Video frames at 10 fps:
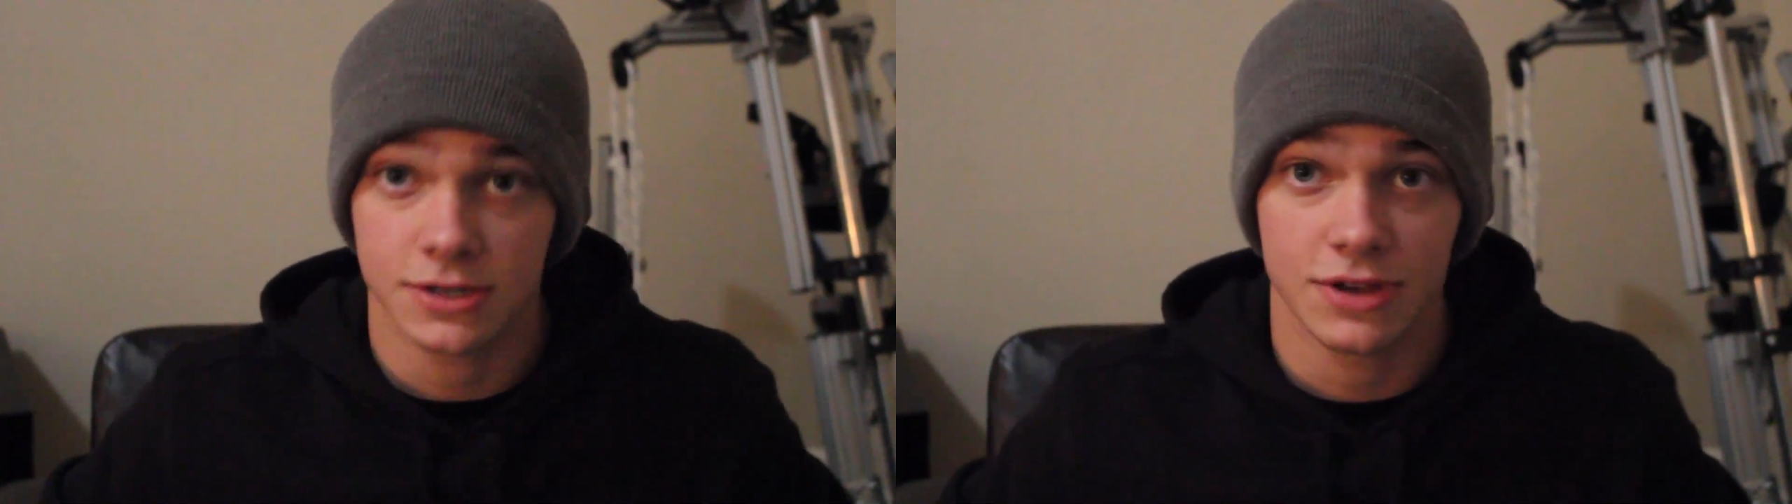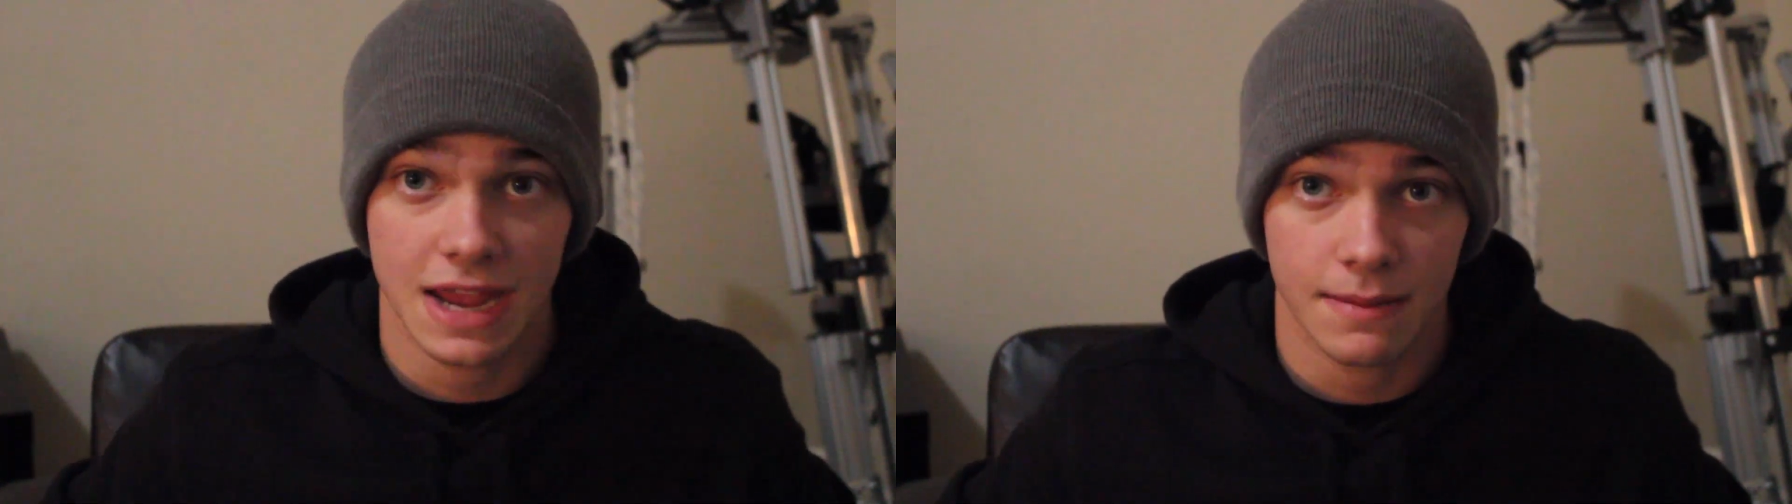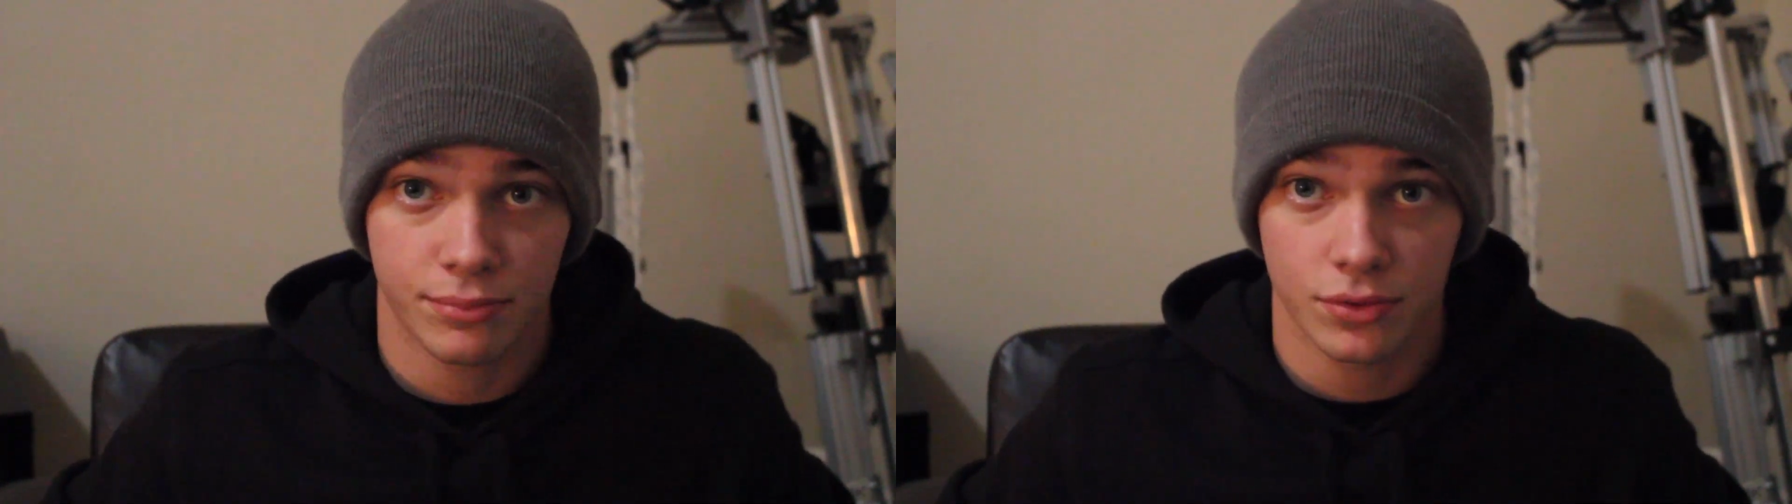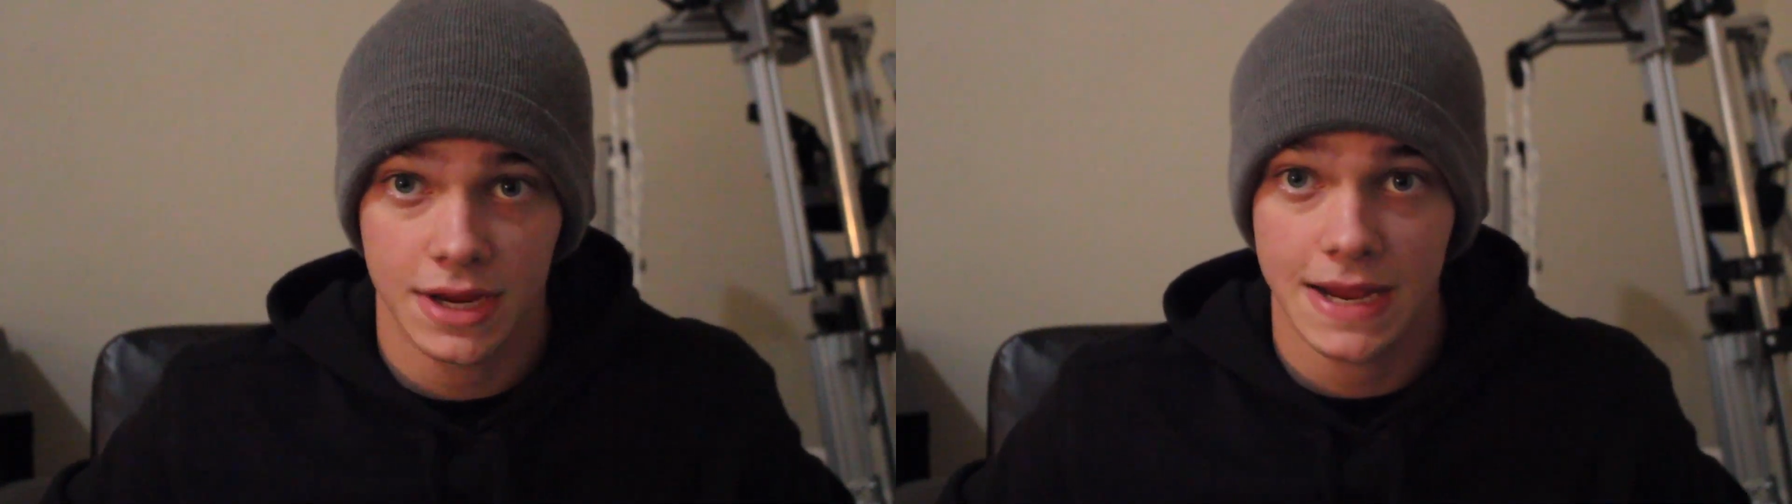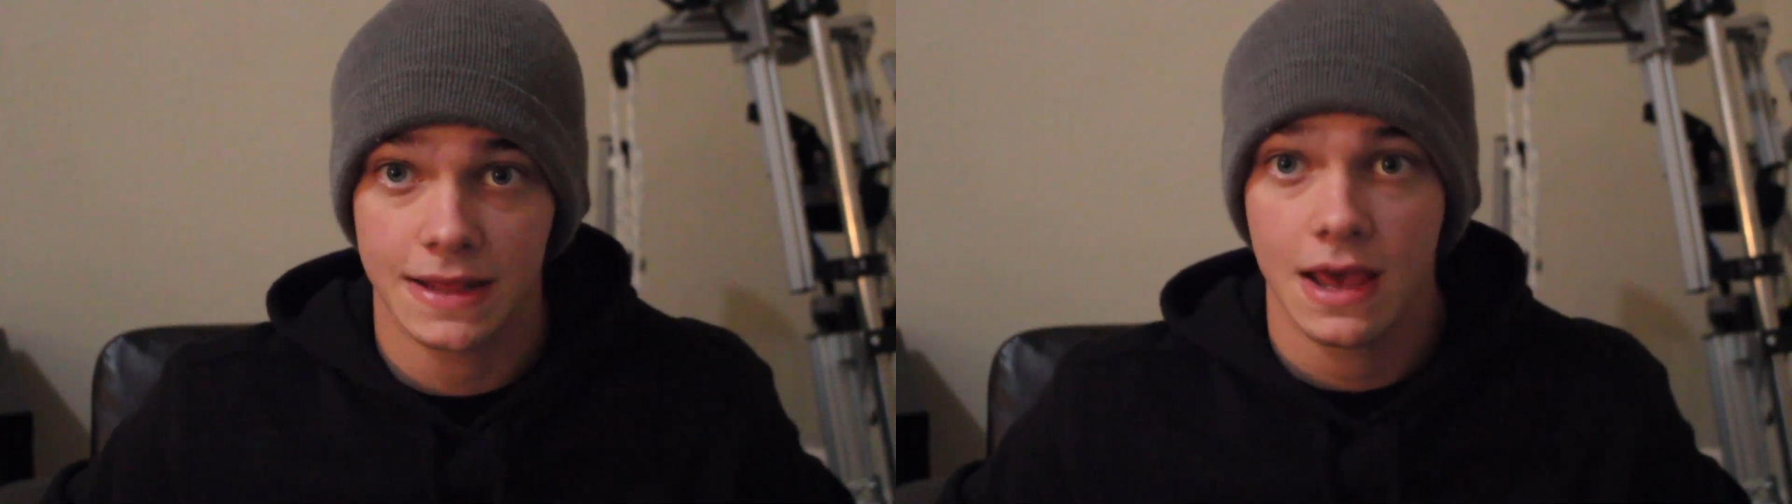You can't
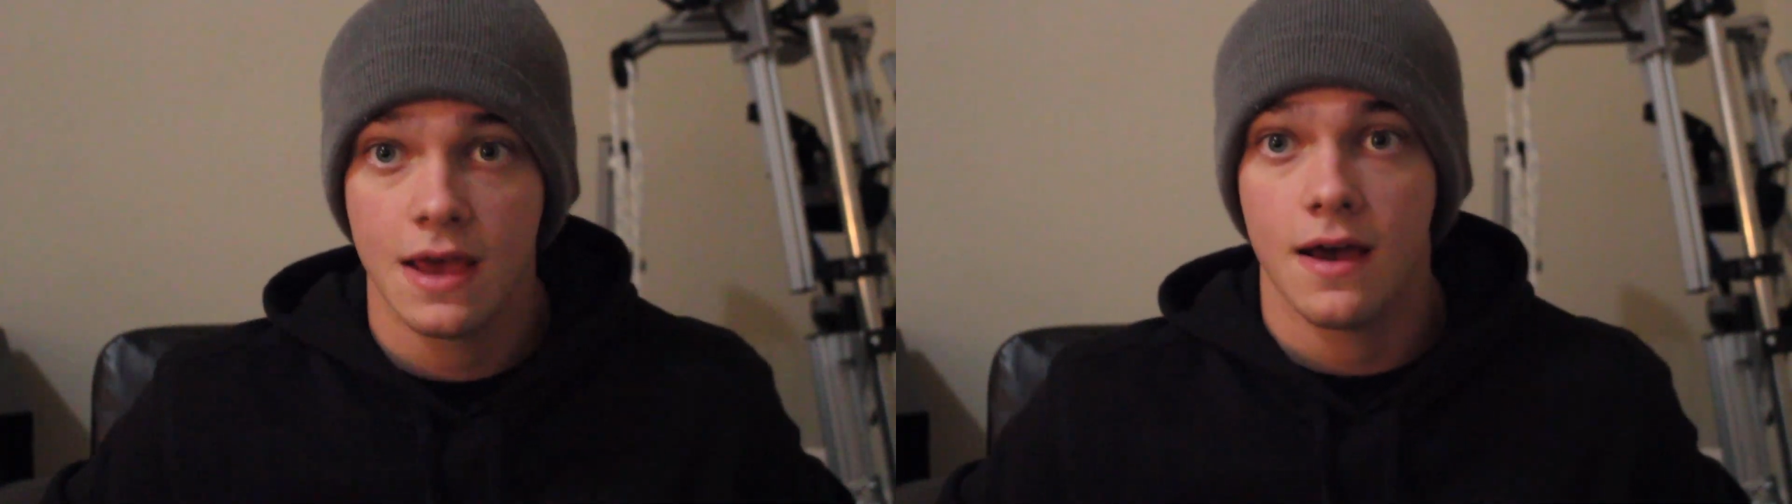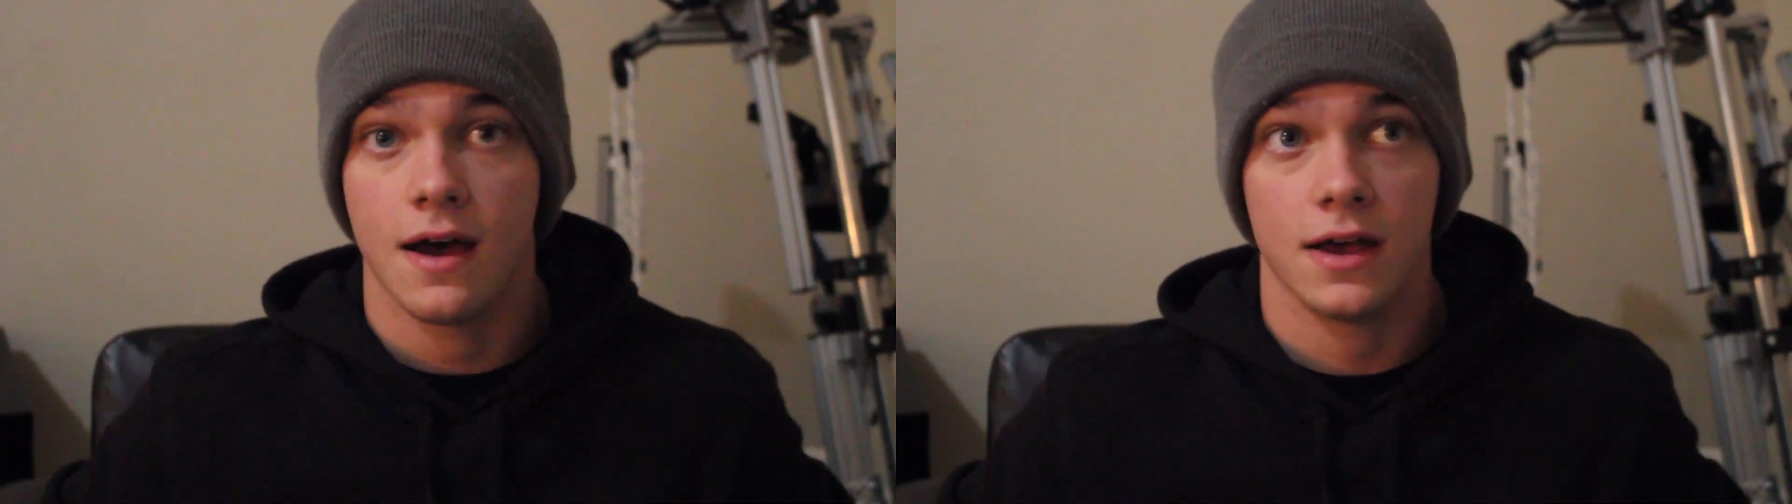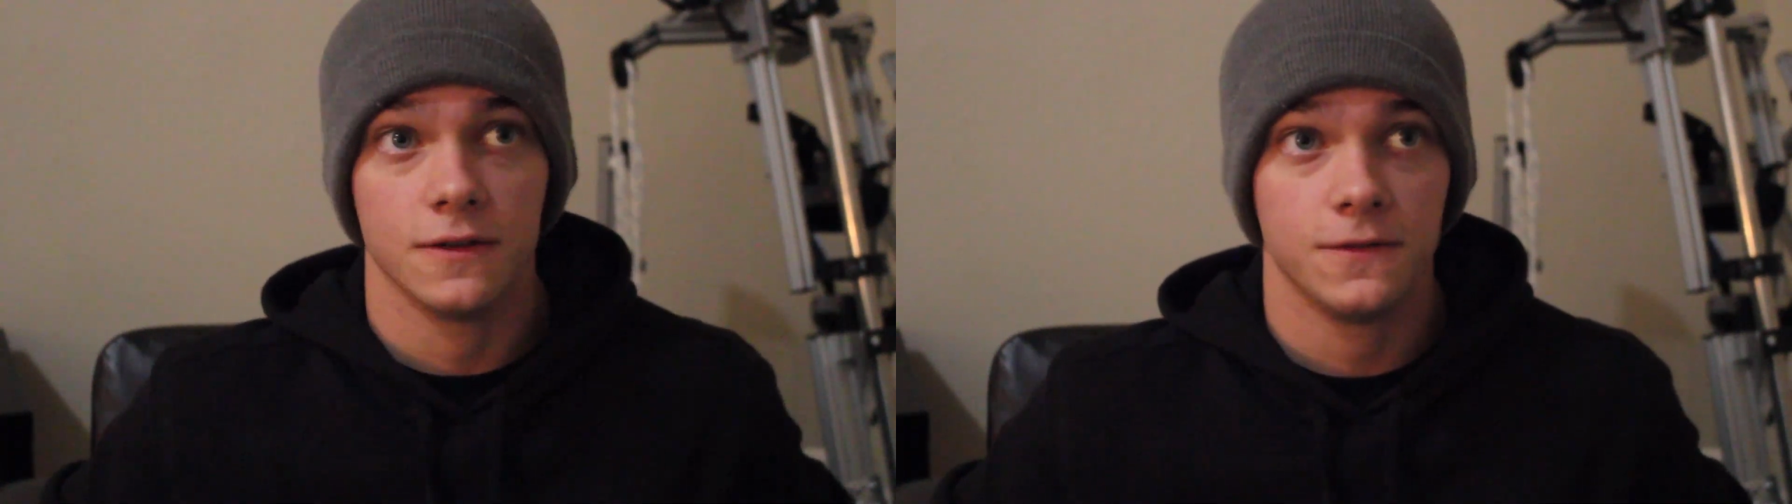breathe, you